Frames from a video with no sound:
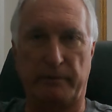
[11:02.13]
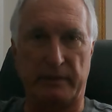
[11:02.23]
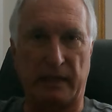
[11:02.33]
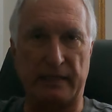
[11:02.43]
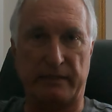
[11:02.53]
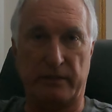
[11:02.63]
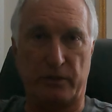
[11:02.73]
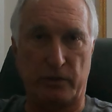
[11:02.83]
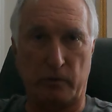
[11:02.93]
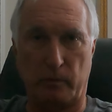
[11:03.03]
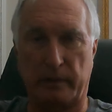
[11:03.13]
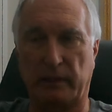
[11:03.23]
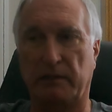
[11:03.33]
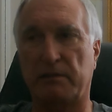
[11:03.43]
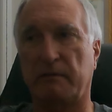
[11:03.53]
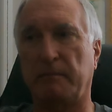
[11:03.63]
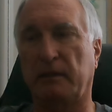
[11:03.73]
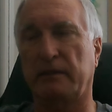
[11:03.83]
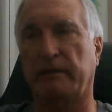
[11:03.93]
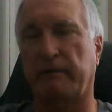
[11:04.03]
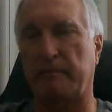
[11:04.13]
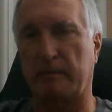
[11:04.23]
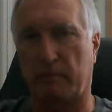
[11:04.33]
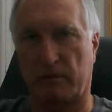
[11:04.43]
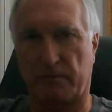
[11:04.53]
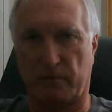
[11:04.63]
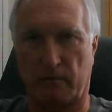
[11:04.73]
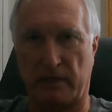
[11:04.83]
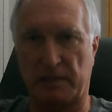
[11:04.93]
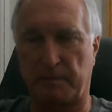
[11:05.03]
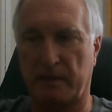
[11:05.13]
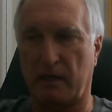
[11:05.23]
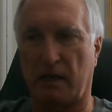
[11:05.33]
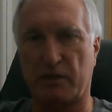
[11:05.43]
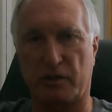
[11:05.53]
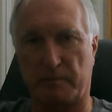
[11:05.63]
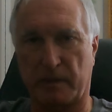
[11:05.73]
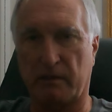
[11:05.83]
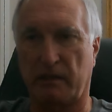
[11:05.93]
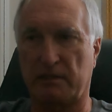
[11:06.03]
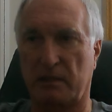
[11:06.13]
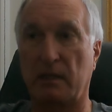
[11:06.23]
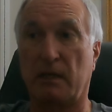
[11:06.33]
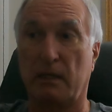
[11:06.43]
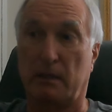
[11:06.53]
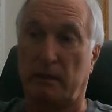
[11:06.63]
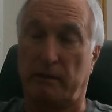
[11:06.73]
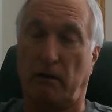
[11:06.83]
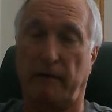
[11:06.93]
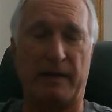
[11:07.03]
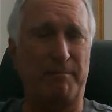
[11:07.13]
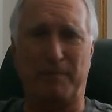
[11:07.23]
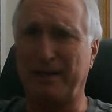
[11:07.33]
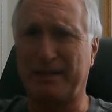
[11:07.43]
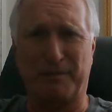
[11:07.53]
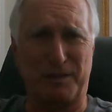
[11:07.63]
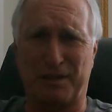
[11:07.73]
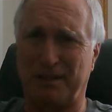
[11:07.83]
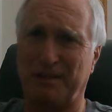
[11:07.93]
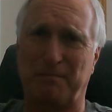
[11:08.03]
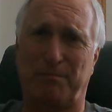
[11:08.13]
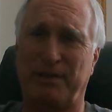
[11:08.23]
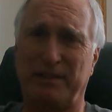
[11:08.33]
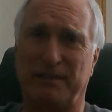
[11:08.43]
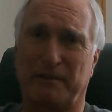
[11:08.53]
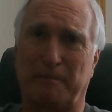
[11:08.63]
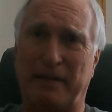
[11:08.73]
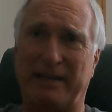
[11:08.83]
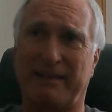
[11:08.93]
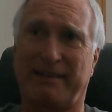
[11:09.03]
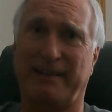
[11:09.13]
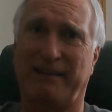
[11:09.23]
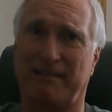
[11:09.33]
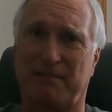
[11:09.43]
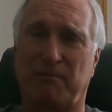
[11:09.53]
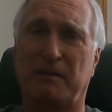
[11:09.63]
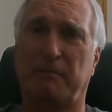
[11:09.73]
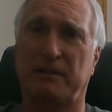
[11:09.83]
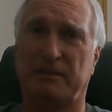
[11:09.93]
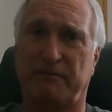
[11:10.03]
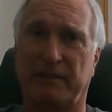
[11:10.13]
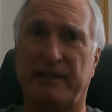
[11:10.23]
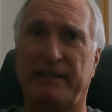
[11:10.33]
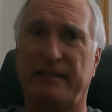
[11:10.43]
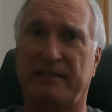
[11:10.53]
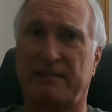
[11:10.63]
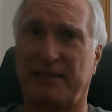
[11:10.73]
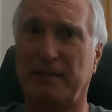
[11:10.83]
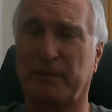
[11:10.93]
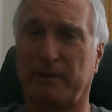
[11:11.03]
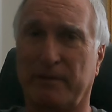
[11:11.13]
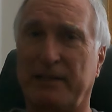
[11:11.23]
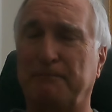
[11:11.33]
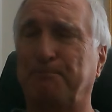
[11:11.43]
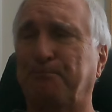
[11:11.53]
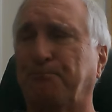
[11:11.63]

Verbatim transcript: to indict the two enlisted military members for espionage, is because all that money was put into their bank accounts. What a bunch of fucking idiots they were, right?